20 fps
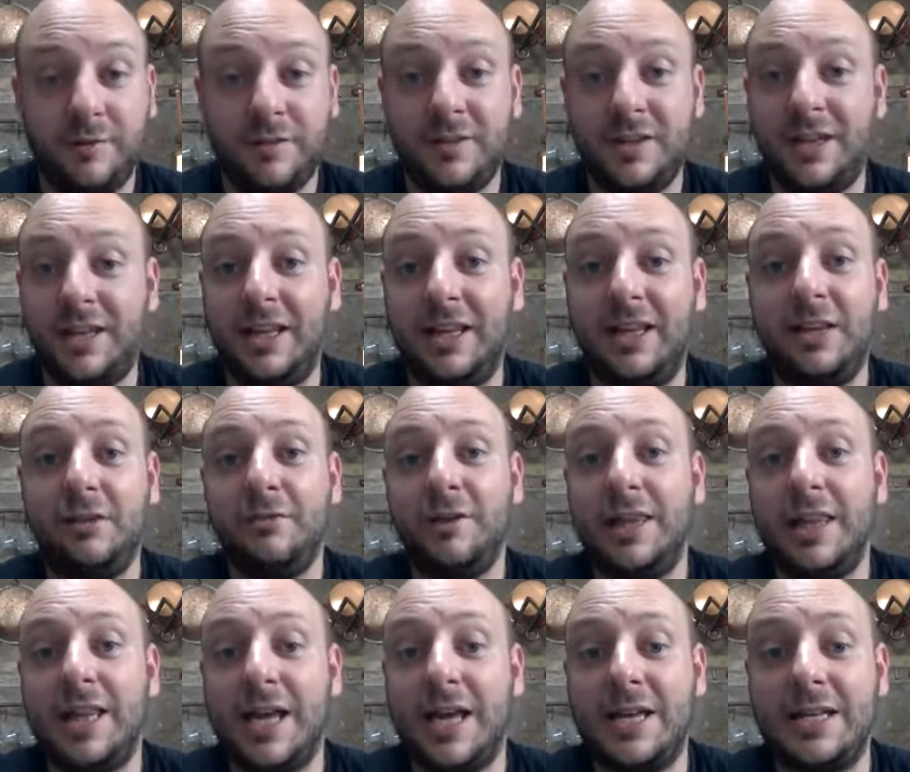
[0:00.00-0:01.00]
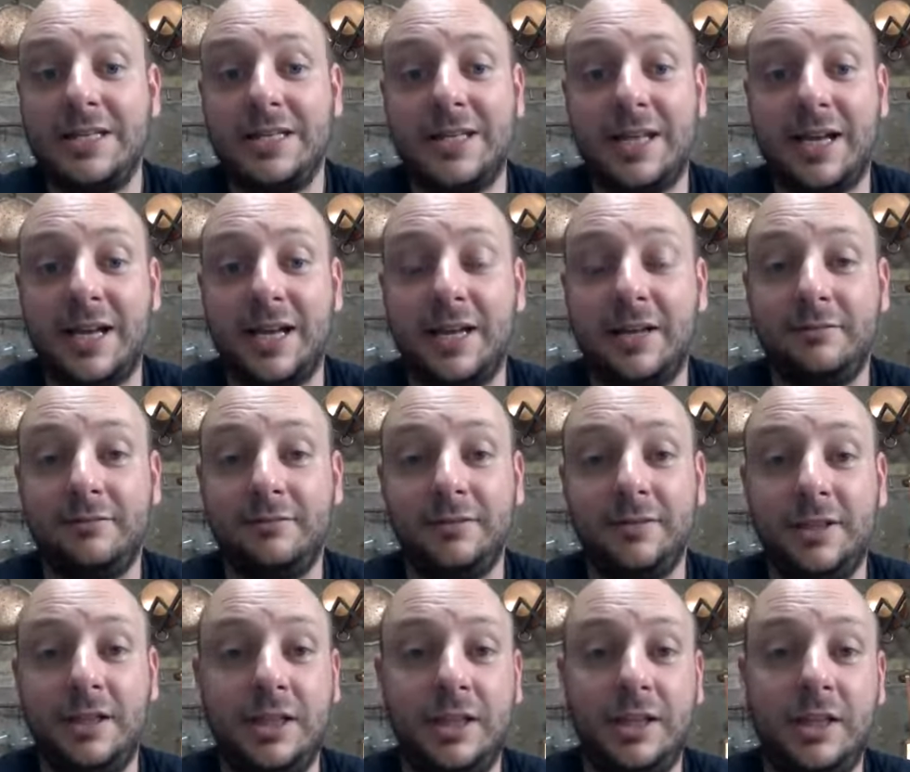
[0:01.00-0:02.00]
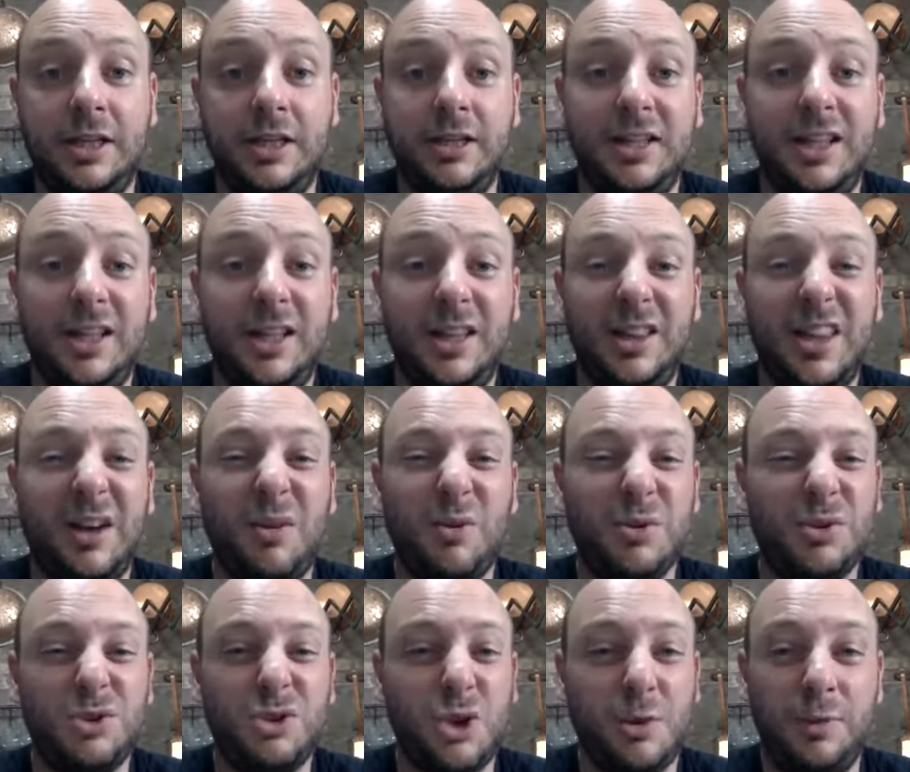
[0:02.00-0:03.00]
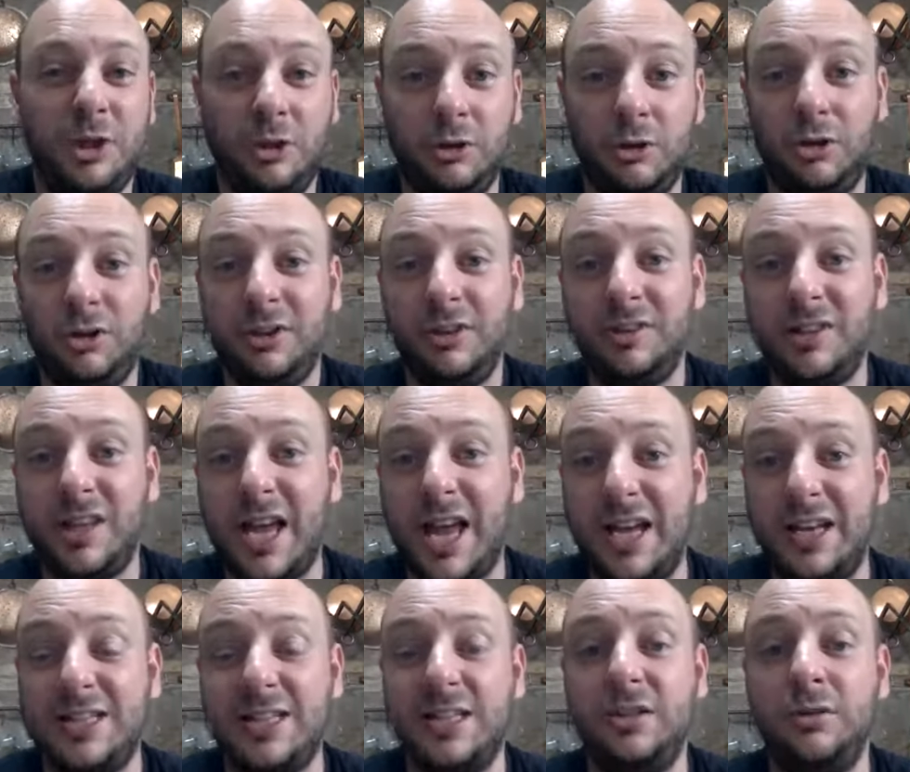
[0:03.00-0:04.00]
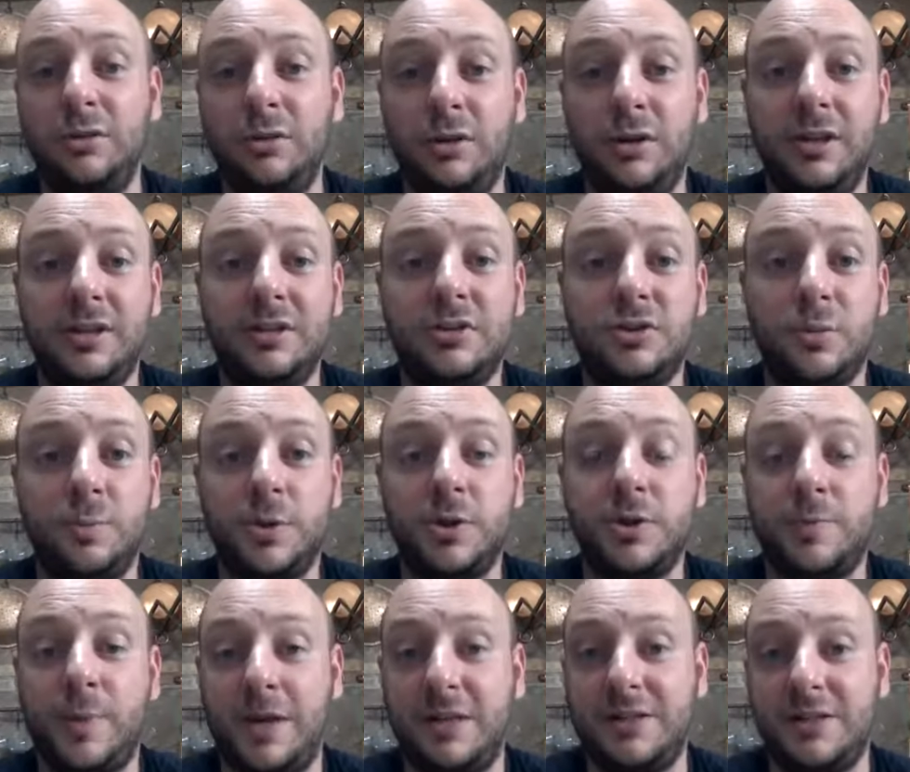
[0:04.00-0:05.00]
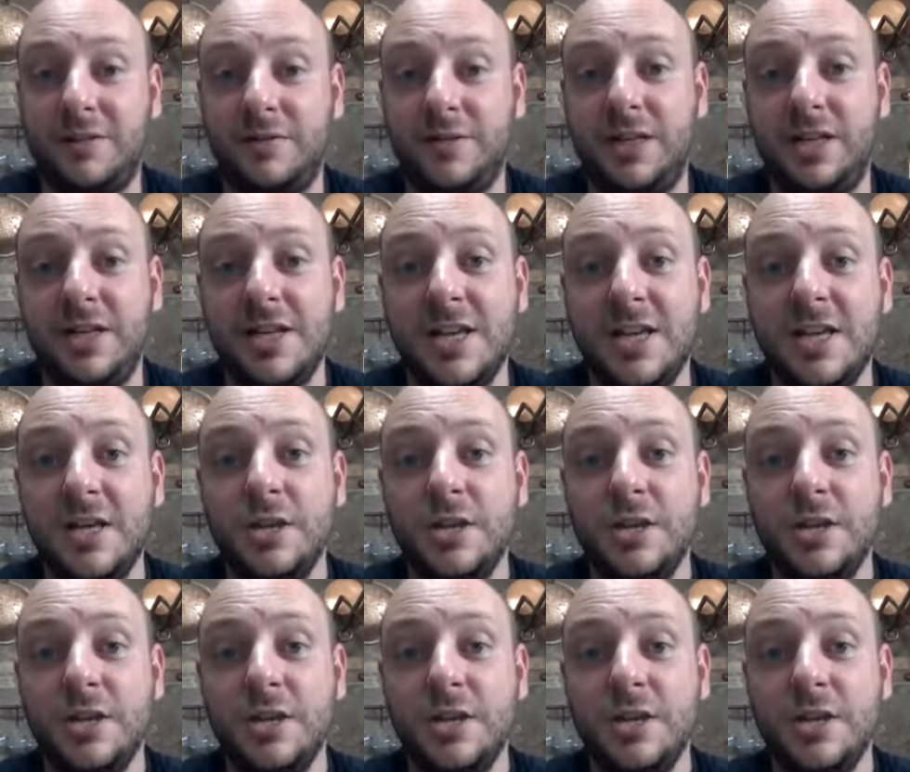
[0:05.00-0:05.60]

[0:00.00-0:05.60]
Then he realized that that was a job he no longer liked, he no longer saw perspectives in.